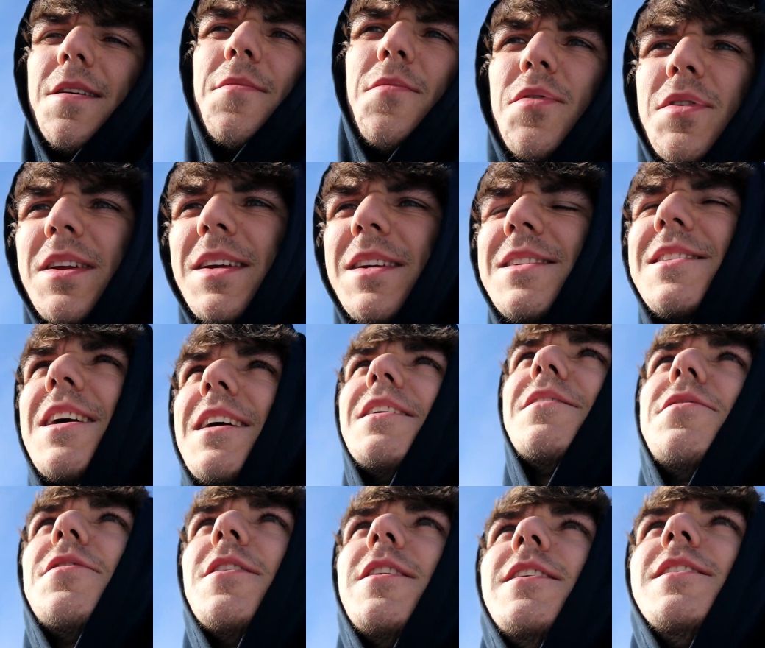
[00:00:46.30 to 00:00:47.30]
Pretty
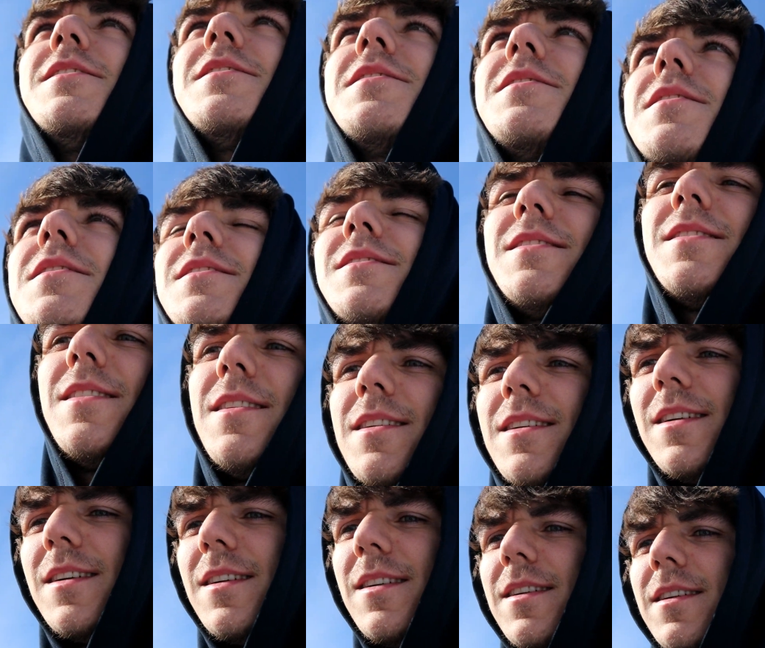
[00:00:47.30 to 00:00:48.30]
excited for these.
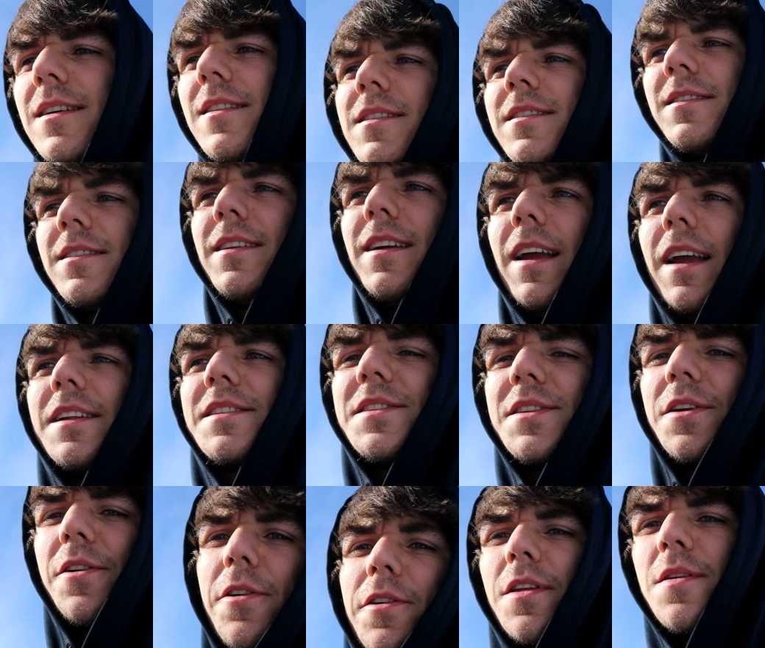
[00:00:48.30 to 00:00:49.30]
It's
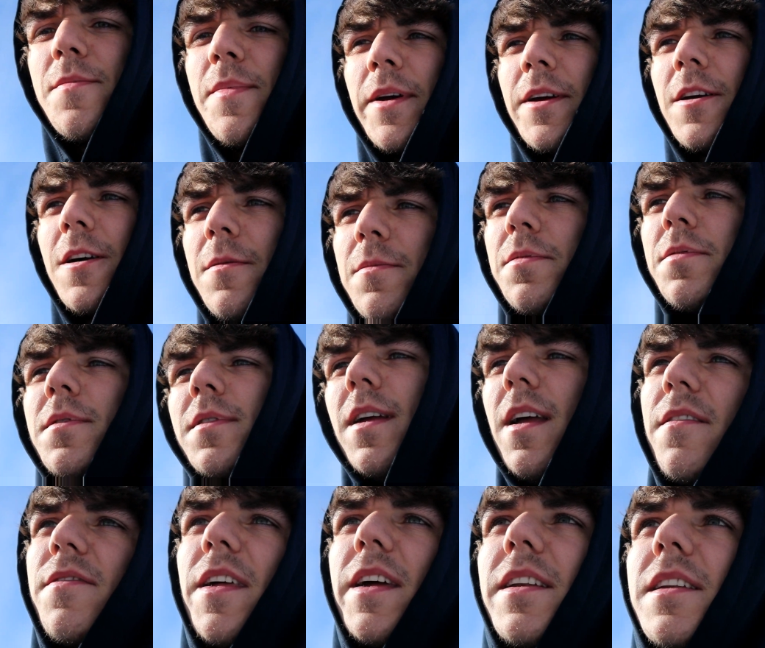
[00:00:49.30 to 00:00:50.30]
an early pickup.
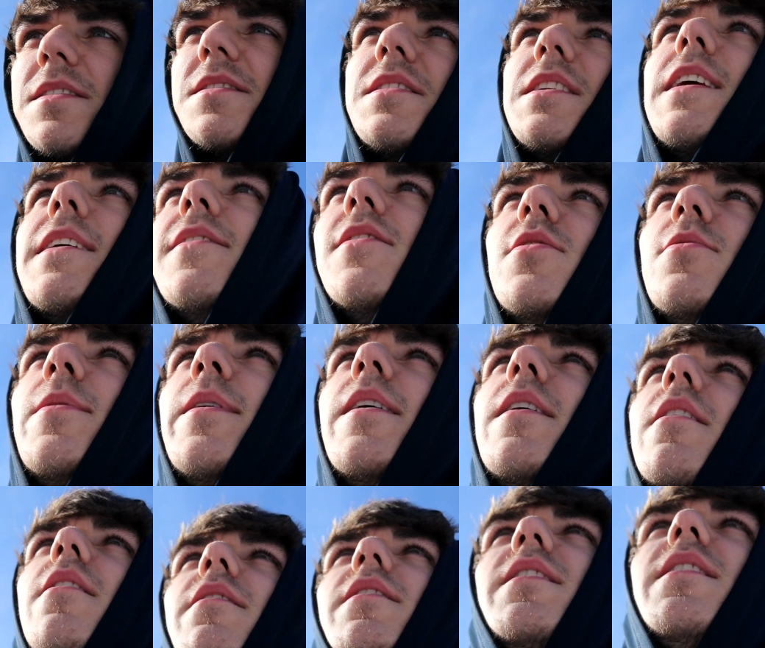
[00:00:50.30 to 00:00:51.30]
If that doesn't give it away,
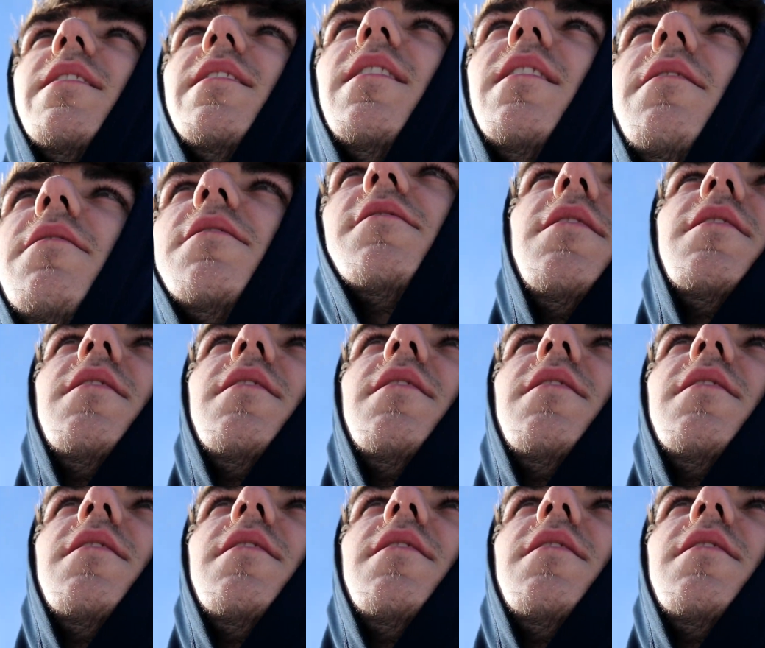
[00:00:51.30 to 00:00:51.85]
I already know.